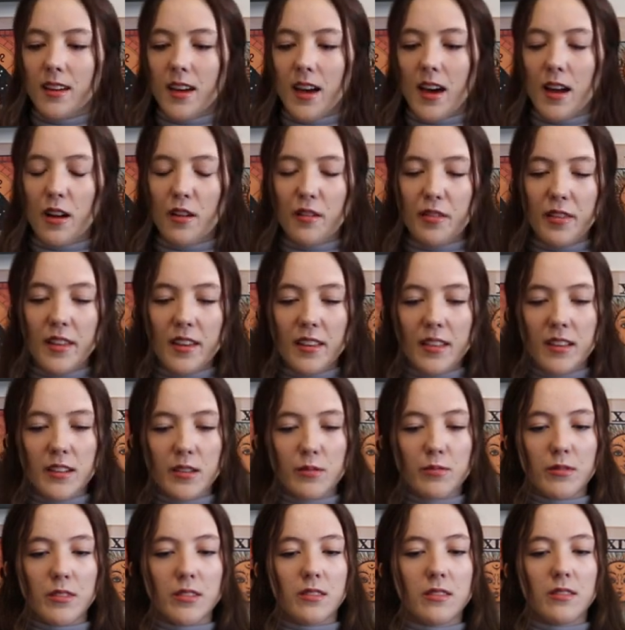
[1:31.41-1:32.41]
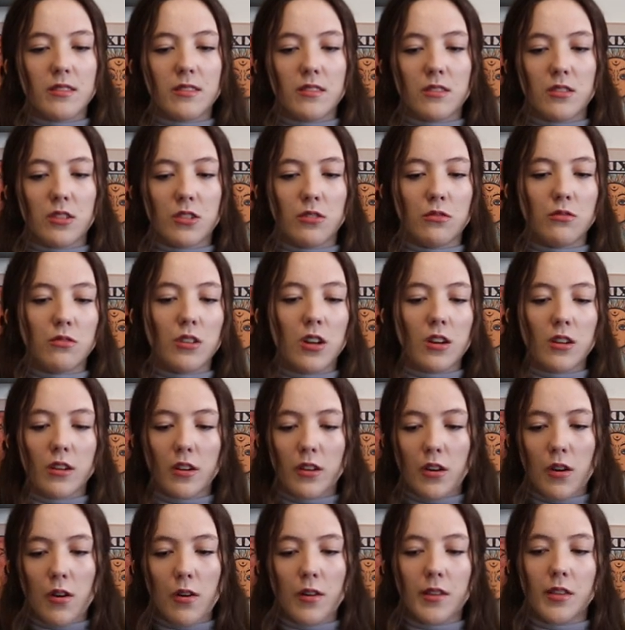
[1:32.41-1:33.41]
I don't think this was too long
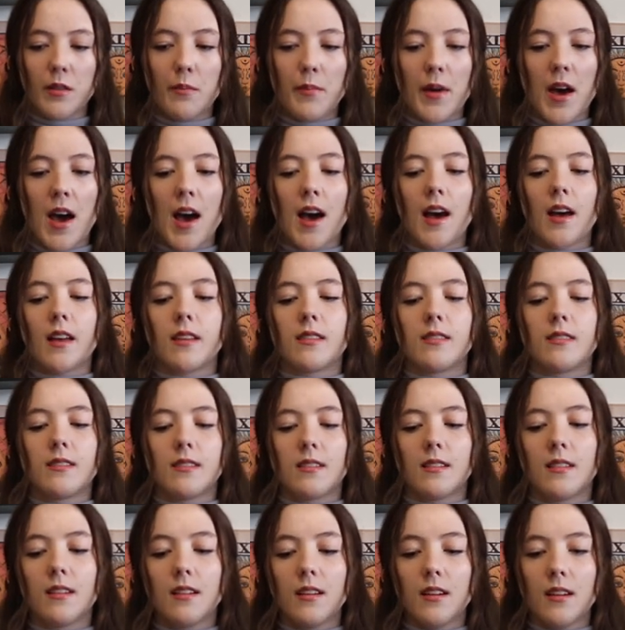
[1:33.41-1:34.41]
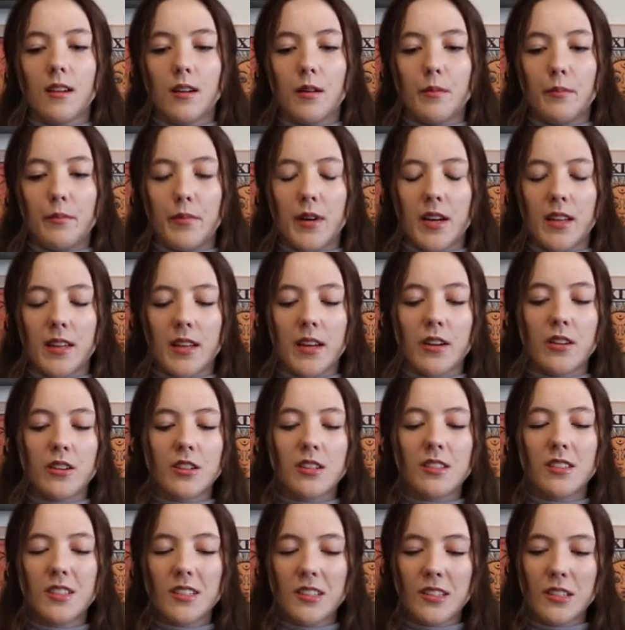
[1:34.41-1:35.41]
ago in the past, but they're
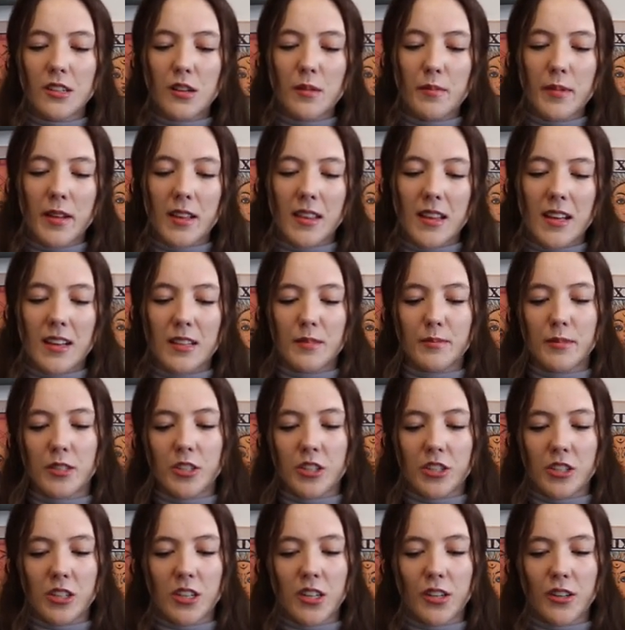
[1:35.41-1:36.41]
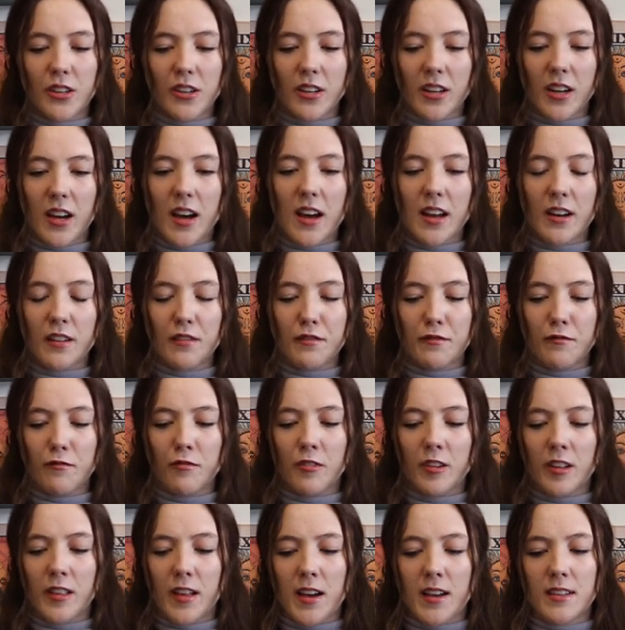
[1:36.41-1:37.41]
just a little bit less mature and they're kind of
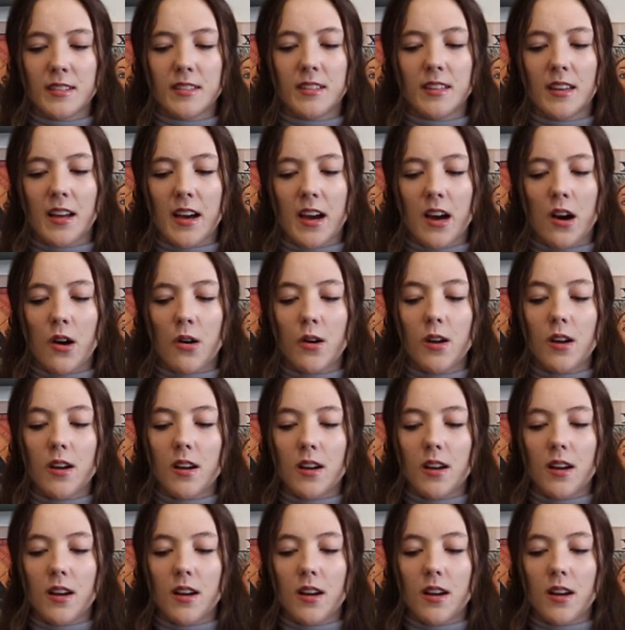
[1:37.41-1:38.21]
realizing now,